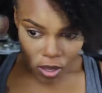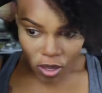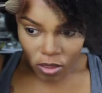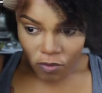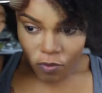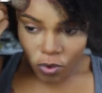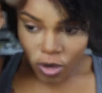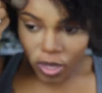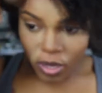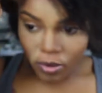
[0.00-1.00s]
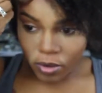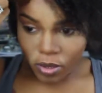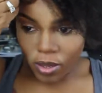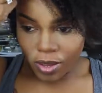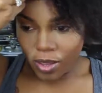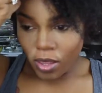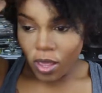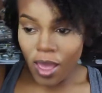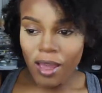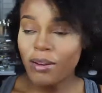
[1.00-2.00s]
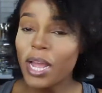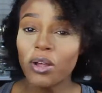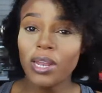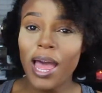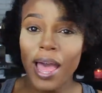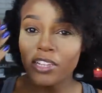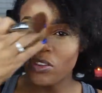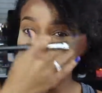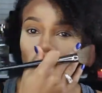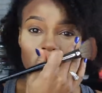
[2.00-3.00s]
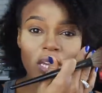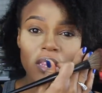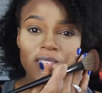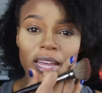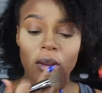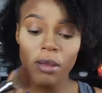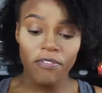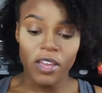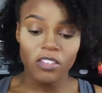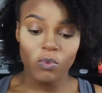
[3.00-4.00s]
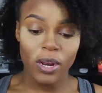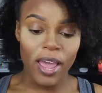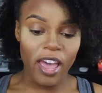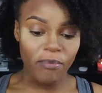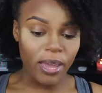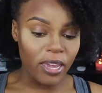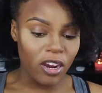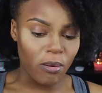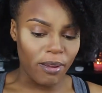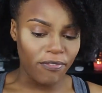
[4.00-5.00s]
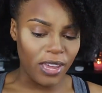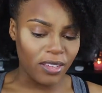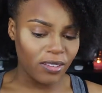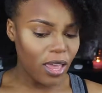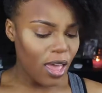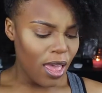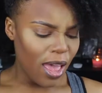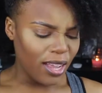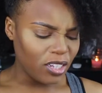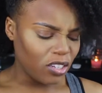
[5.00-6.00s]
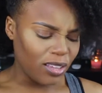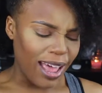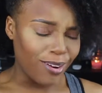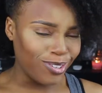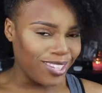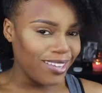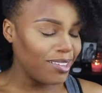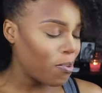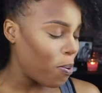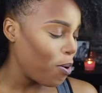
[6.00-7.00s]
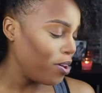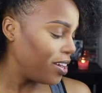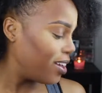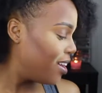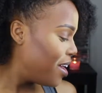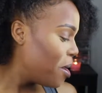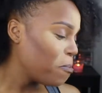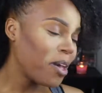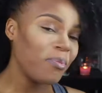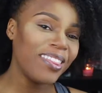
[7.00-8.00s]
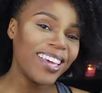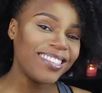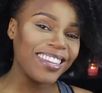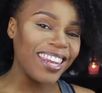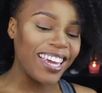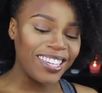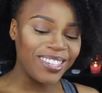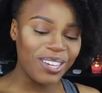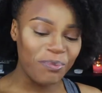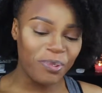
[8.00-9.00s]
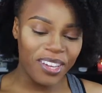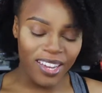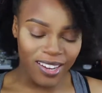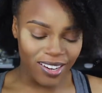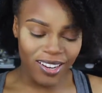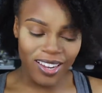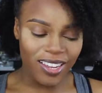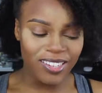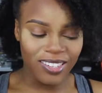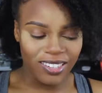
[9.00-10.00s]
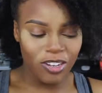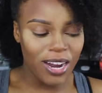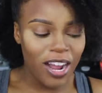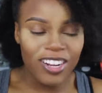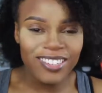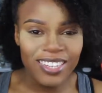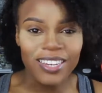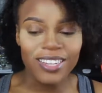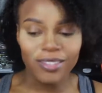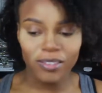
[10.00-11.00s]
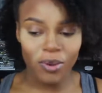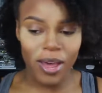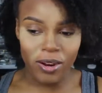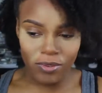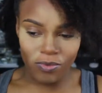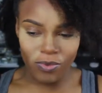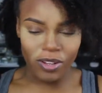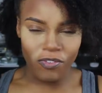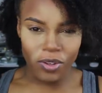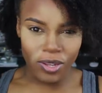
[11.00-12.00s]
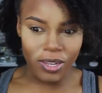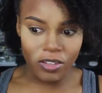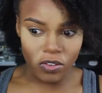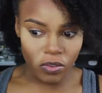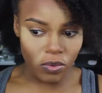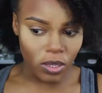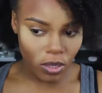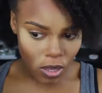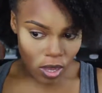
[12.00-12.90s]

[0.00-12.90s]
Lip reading: And the forehead. I'm not gonna lie, I don't do the other side of my face when I have my hair on my face. I don't see the point. Maybe that's lazy, but it just, you're not gonna see it. So I don't really feel the need to do it.